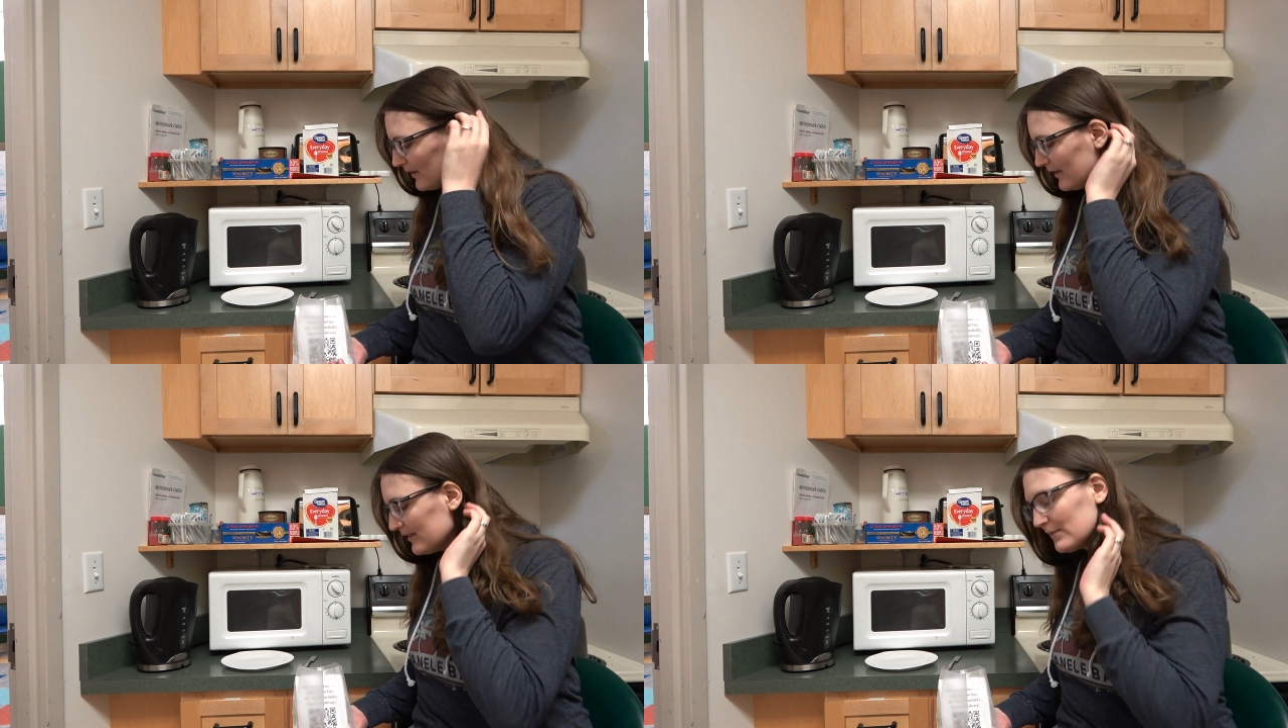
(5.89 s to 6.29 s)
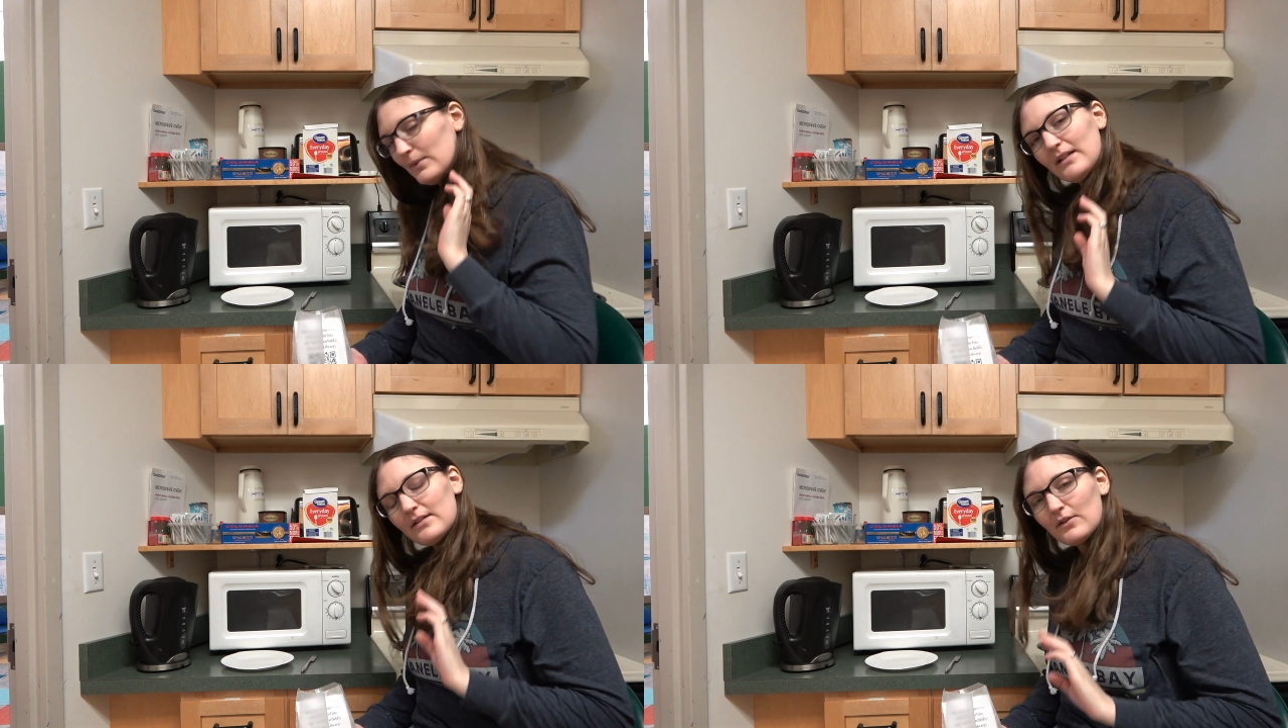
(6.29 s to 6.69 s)
This
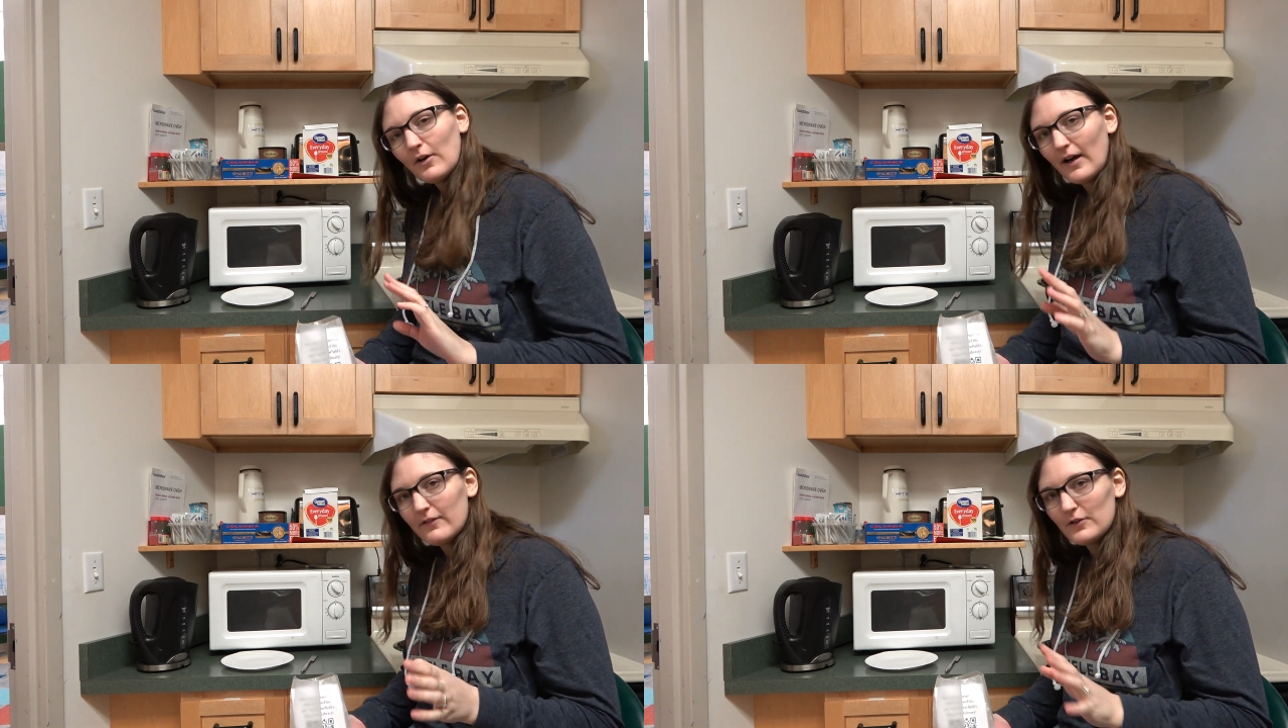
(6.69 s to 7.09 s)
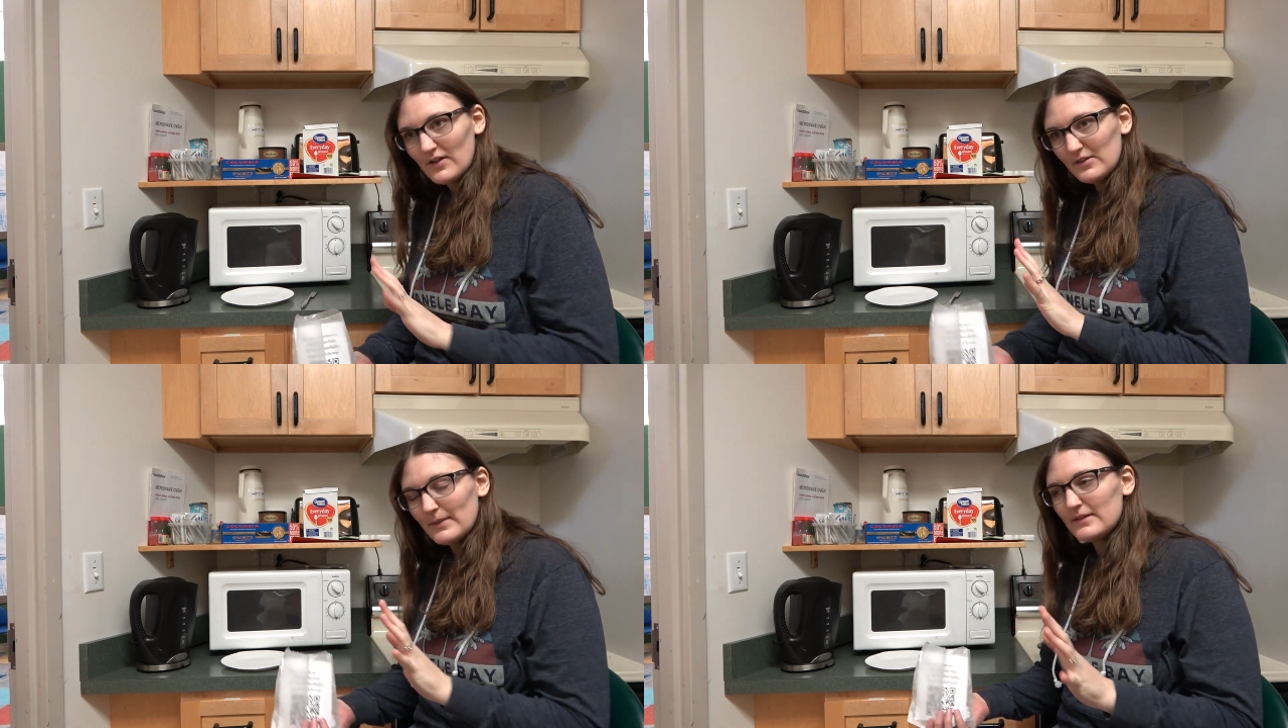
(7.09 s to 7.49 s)
week's craft, or
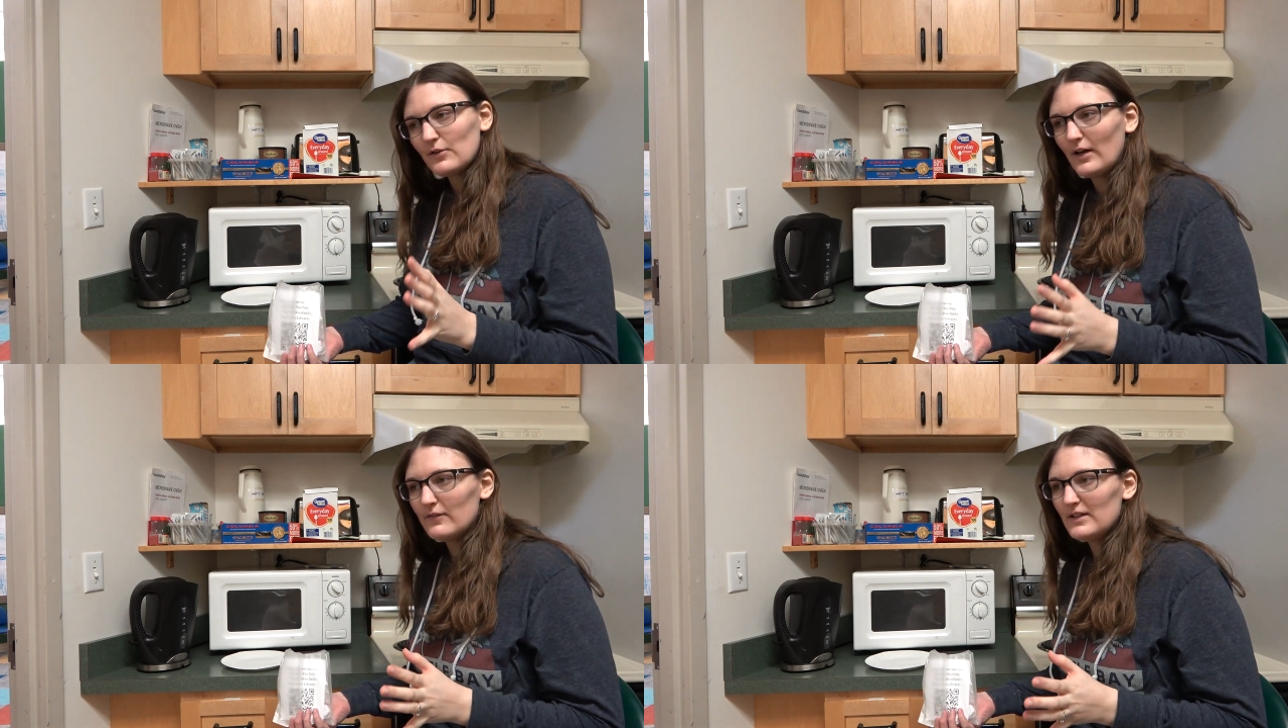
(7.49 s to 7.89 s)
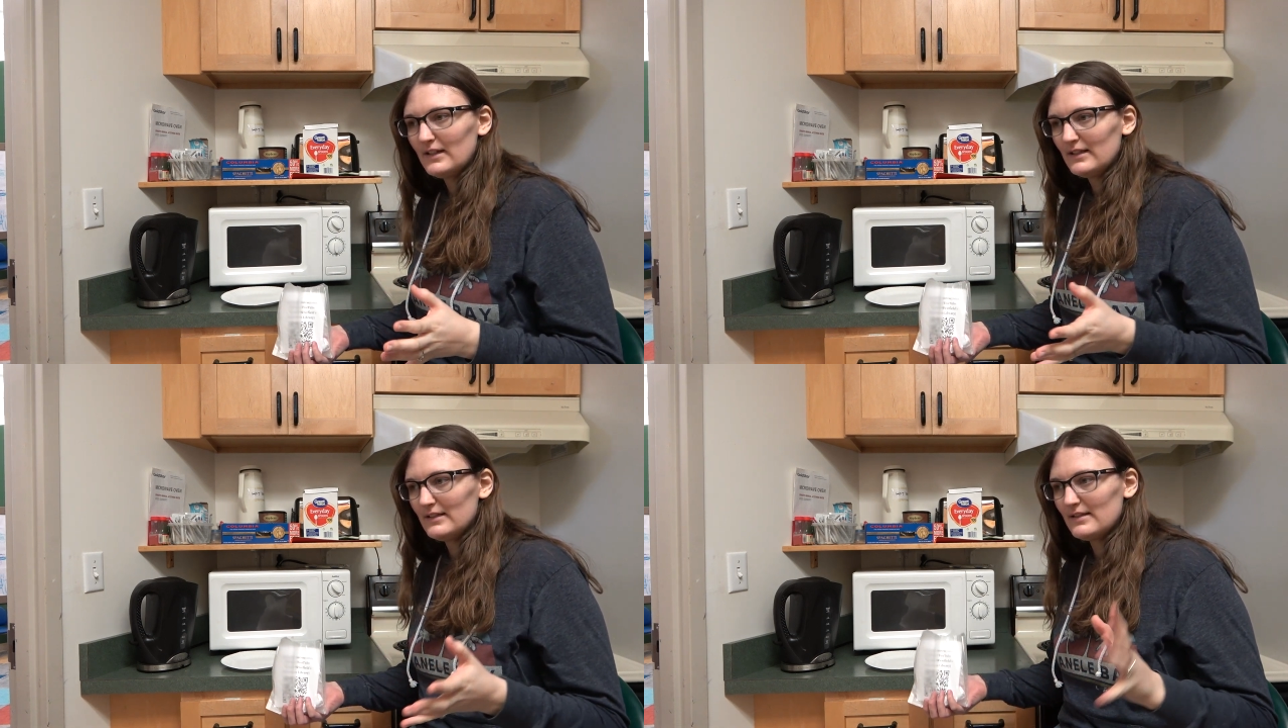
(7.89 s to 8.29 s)
this month's craft,
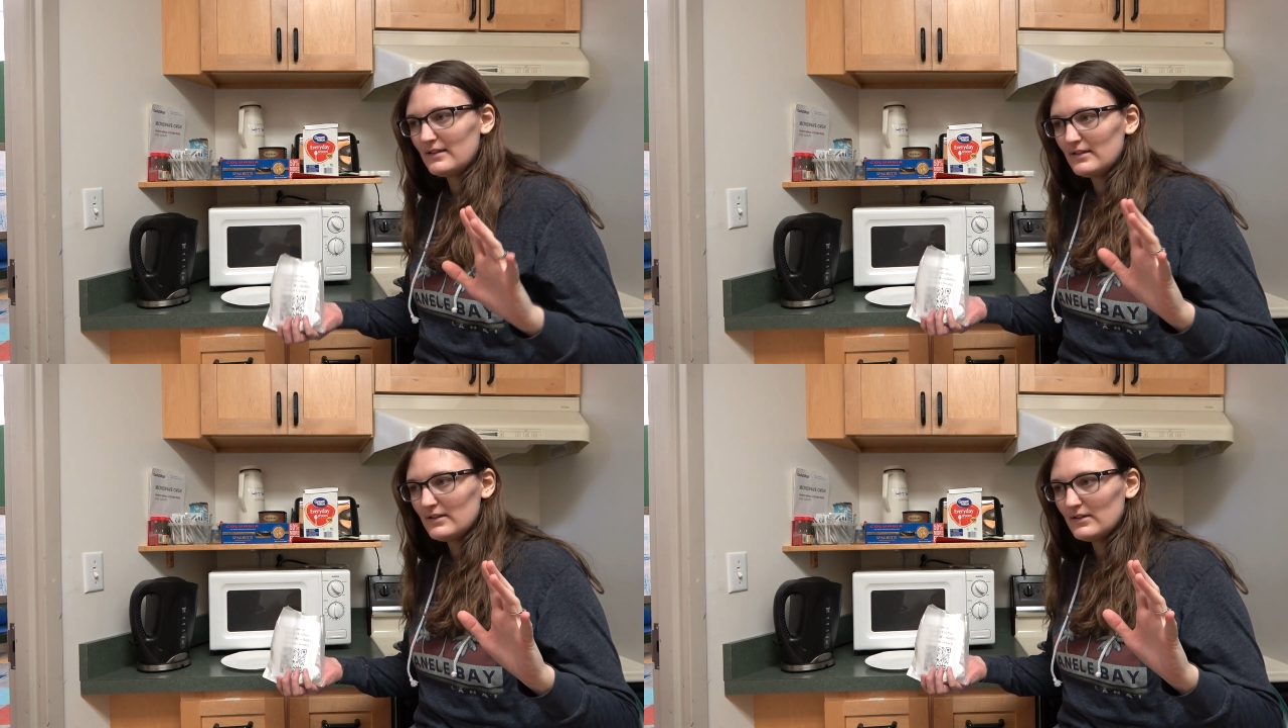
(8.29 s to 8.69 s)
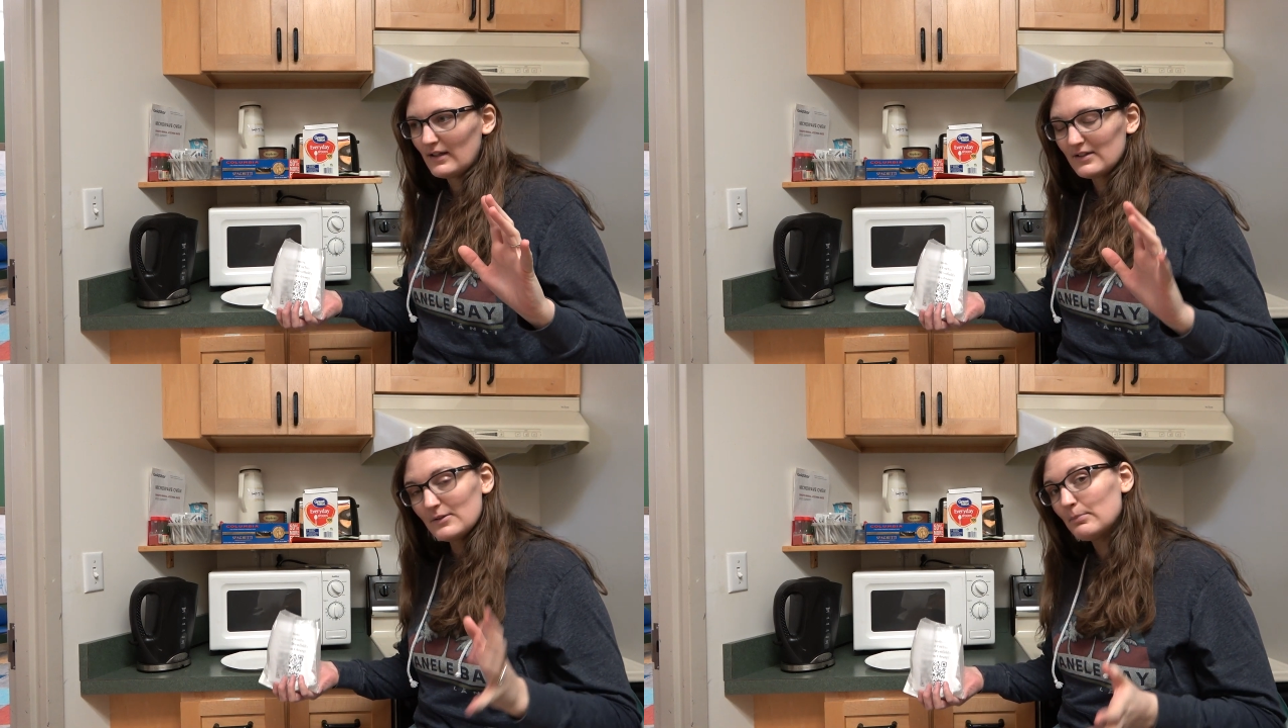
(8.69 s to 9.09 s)
is
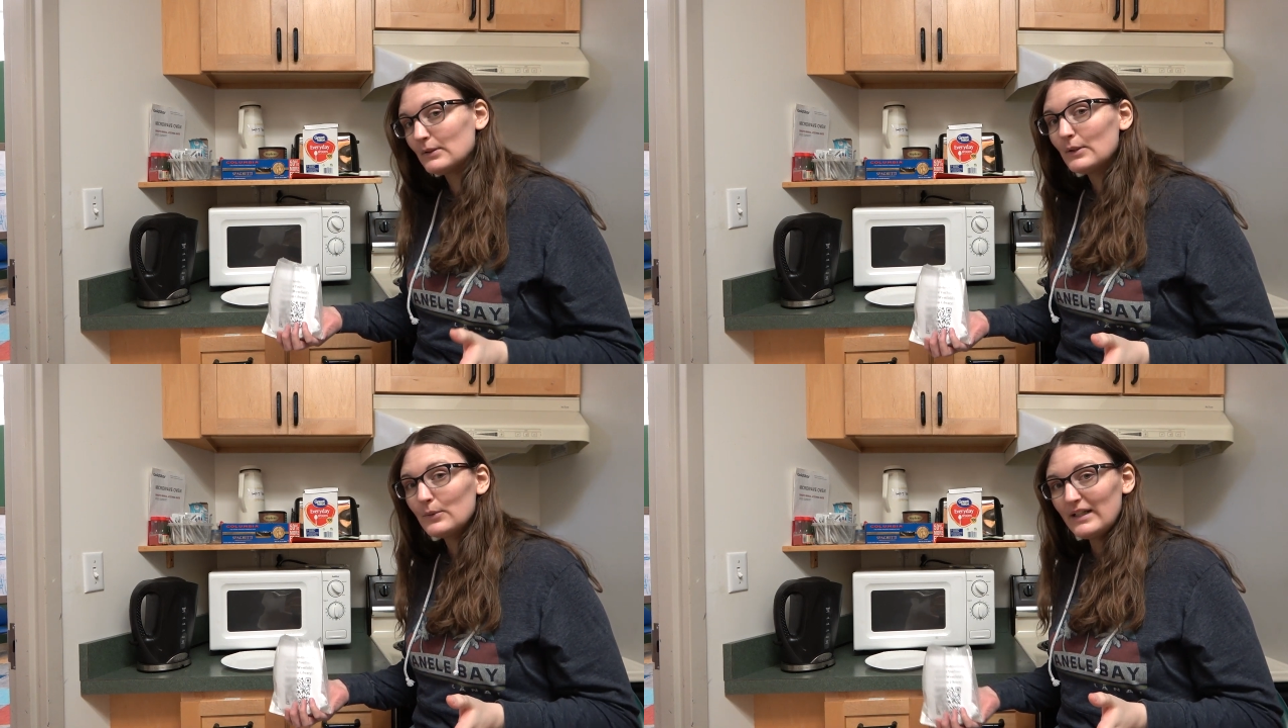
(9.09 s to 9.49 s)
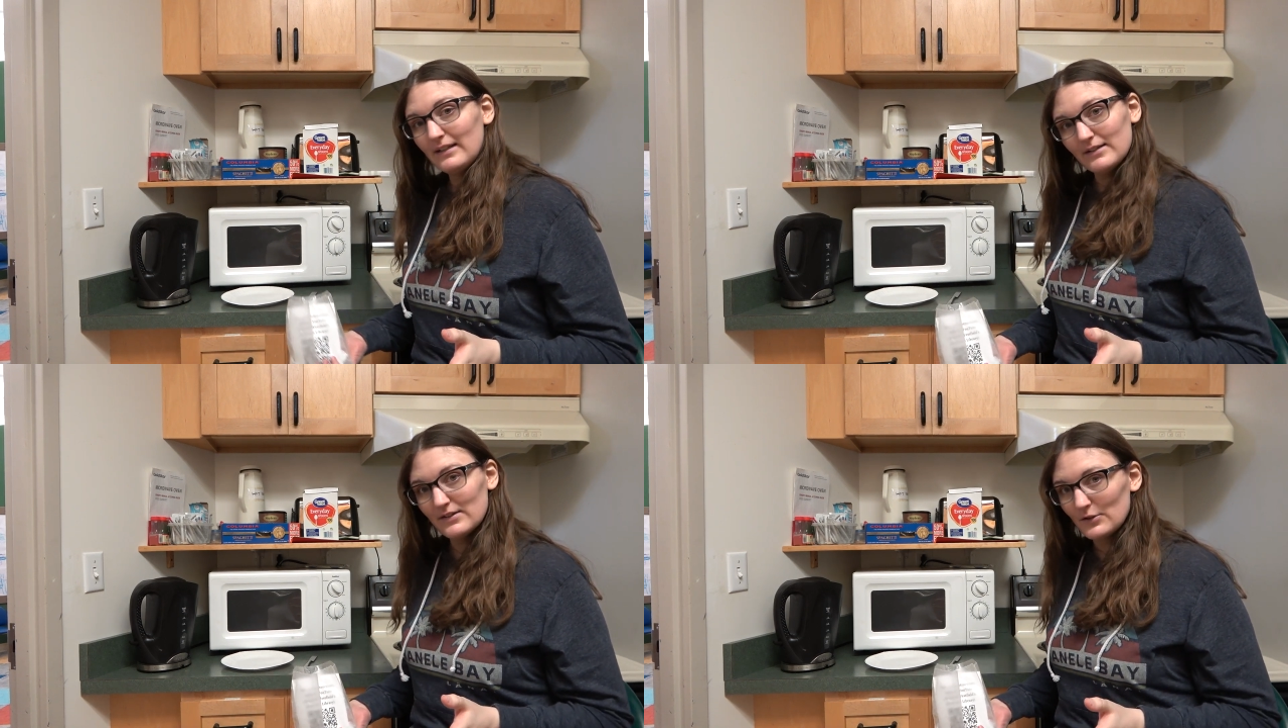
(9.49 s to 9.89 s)

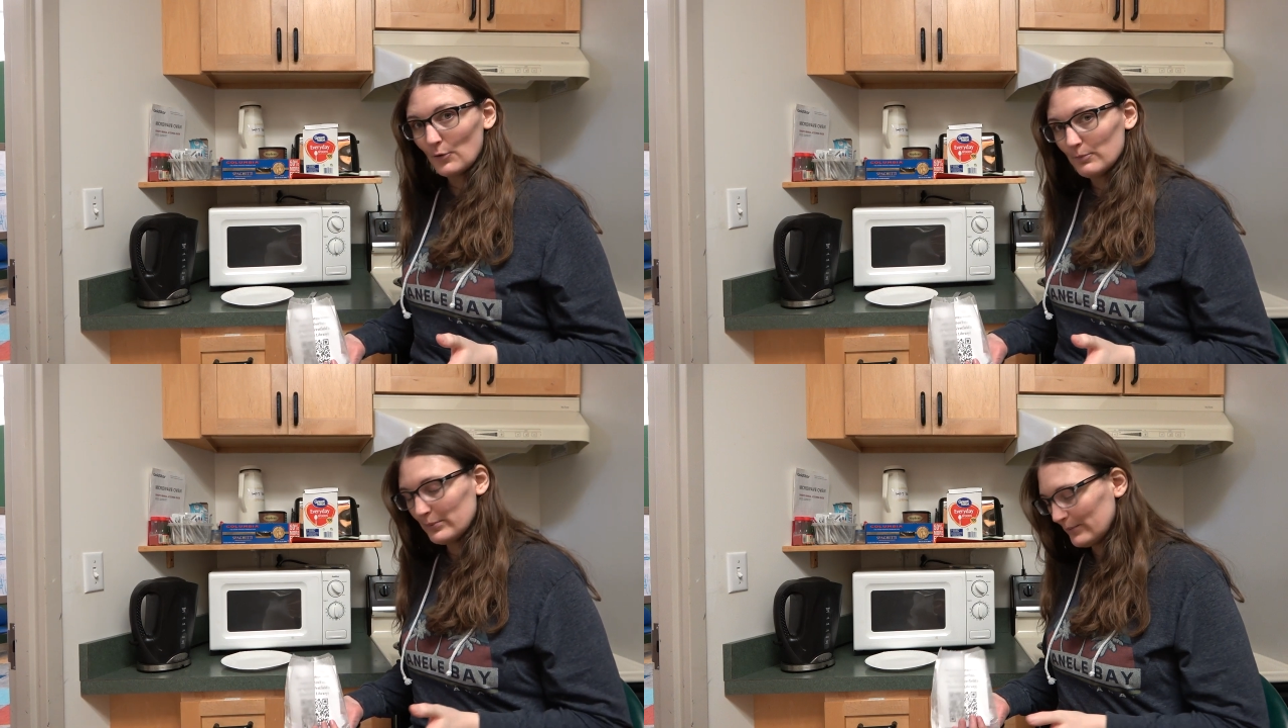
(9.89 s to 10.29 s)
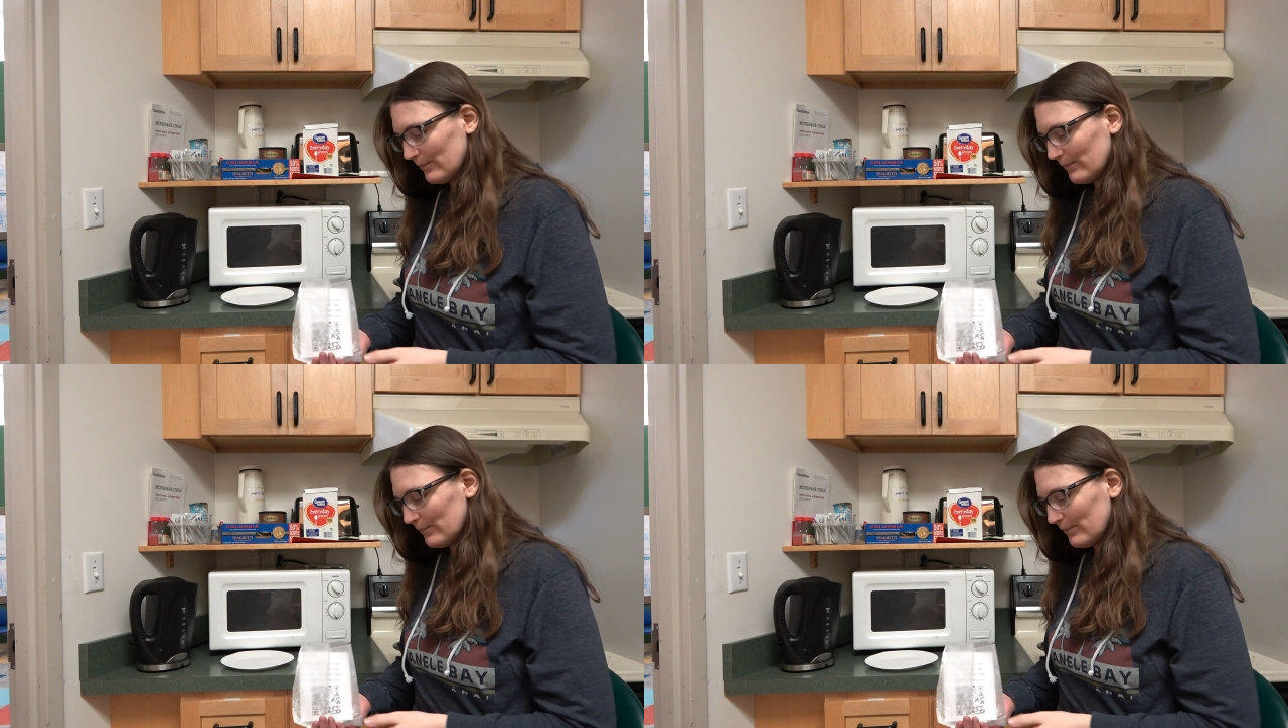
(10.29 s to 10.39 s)
exploding soap.